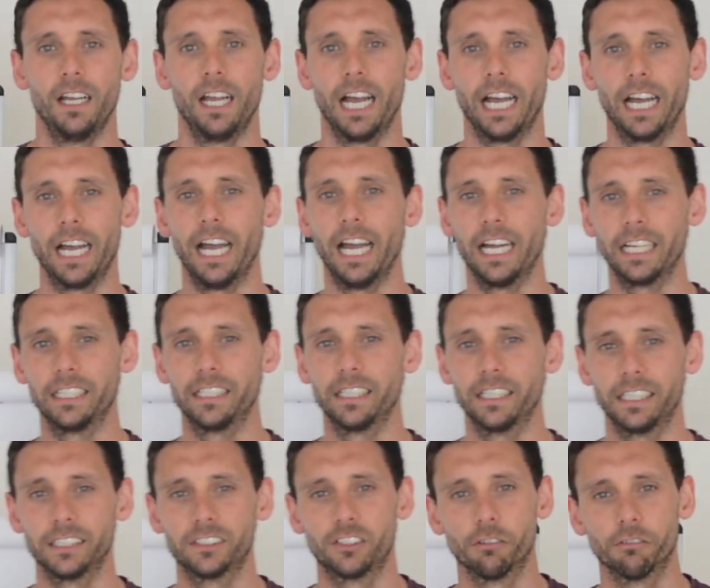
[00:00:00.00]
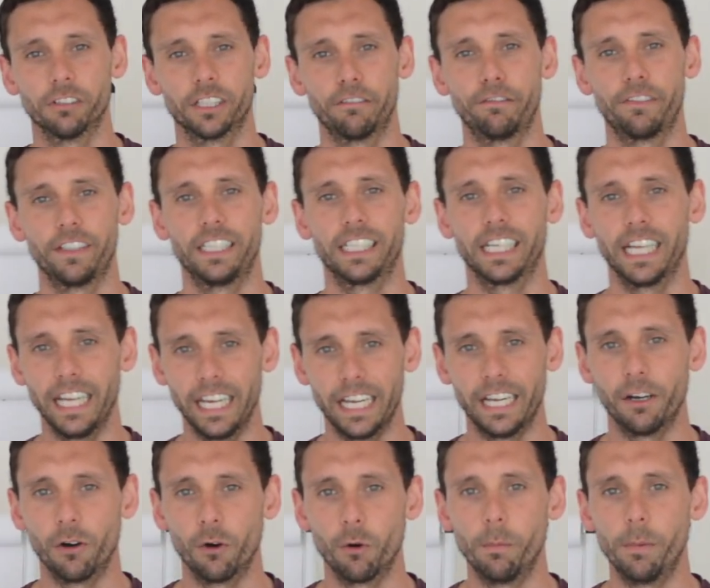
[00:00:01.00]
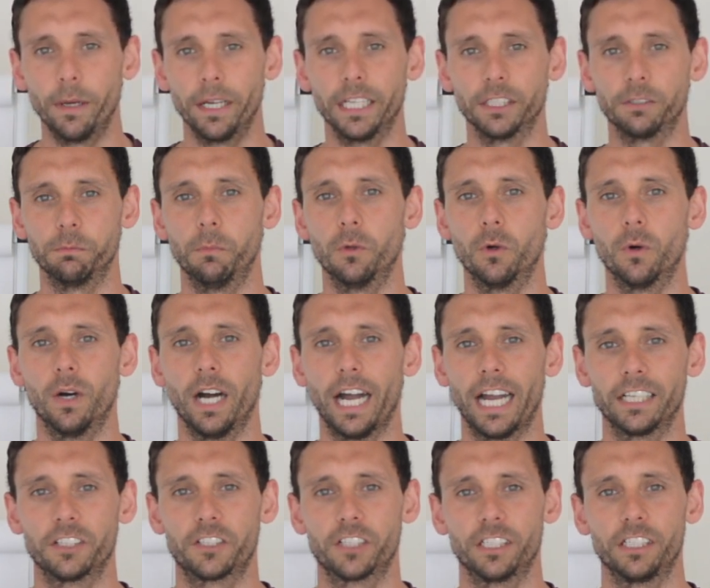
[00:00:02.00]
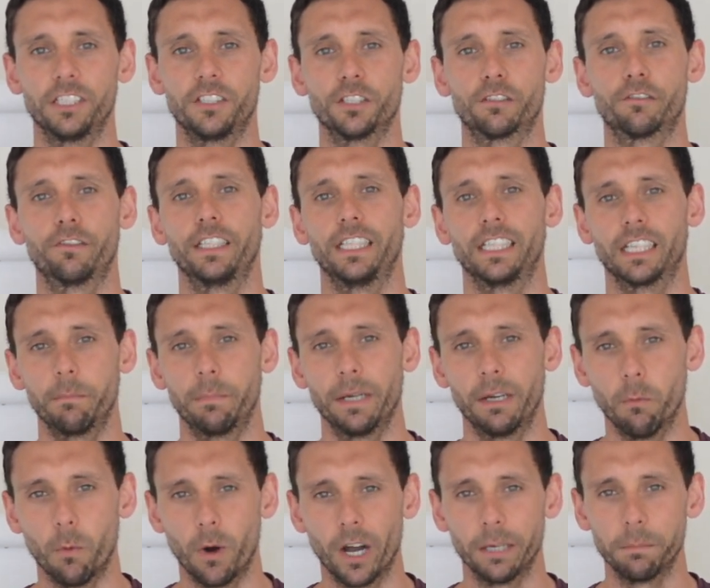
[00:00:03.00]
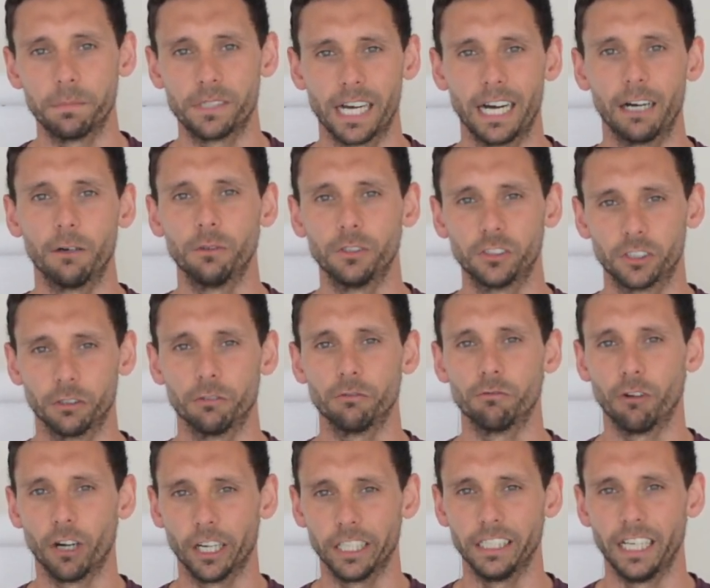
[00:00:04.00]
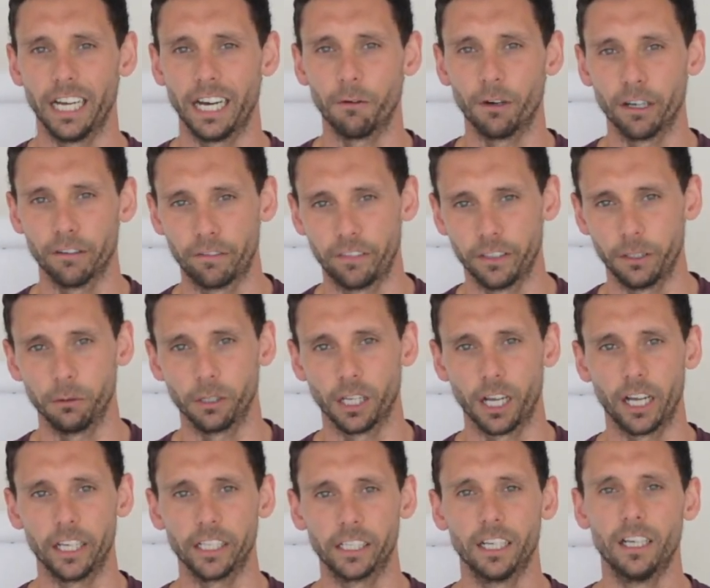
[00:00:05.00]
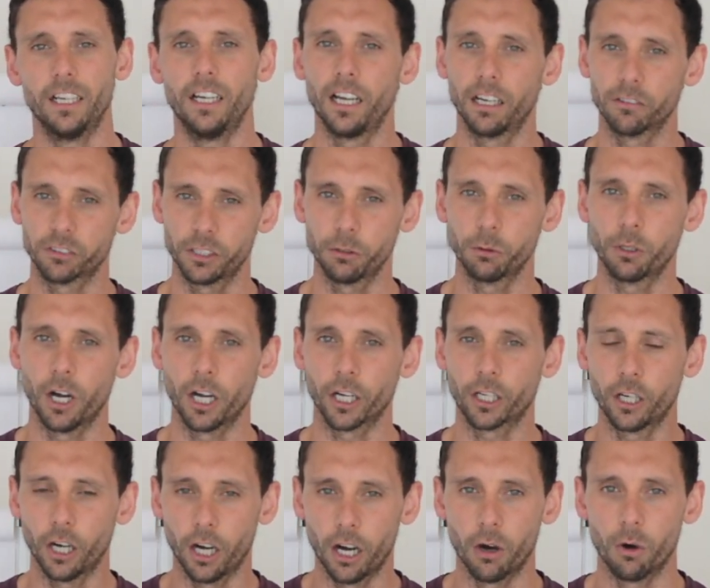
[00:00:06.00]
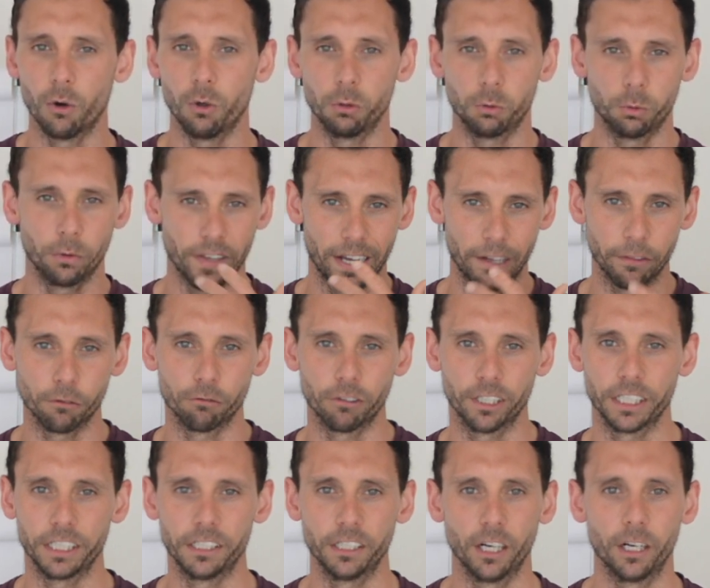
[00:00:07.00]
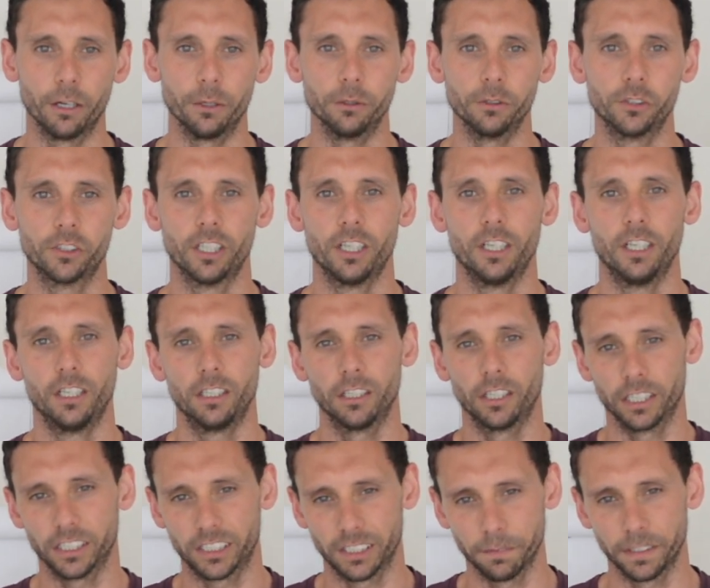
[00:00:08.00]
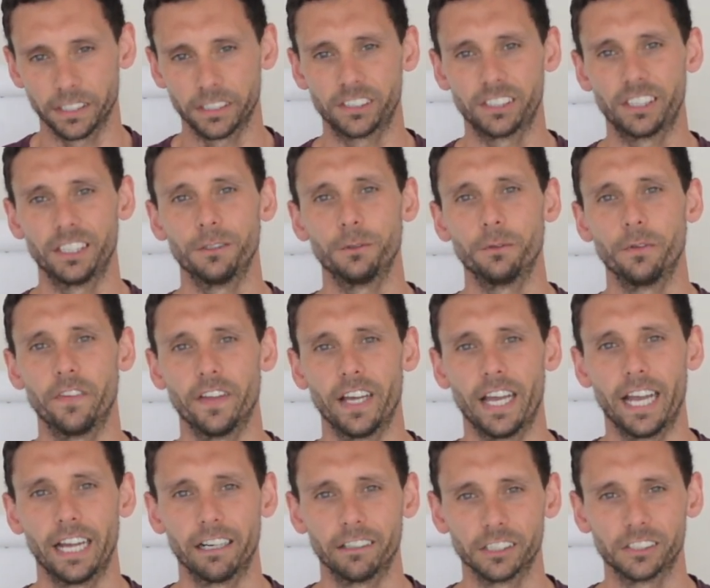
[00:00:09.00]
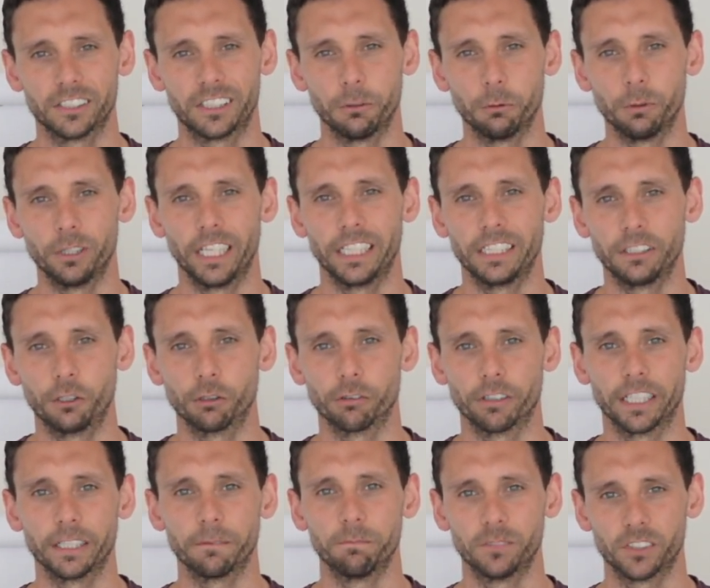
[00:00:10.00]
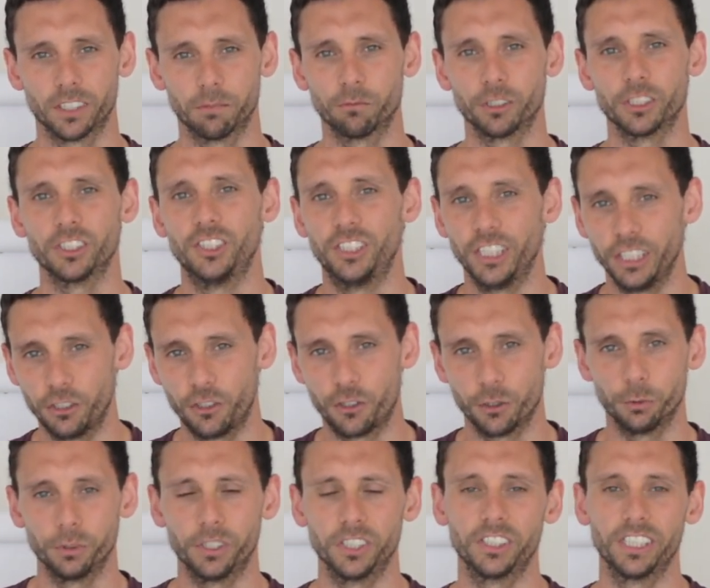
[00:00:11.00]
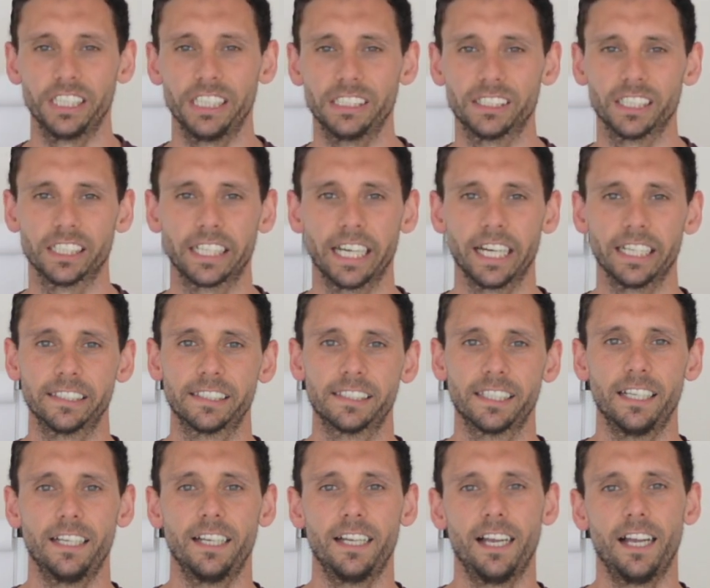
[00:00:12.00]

And it's not really feeling ill, but it's more actually just feeling a bit wiped out. So right now I feel like I've still got a cold without the runny nose, but there's something still there and it's still lingering, some residual disease, I guess.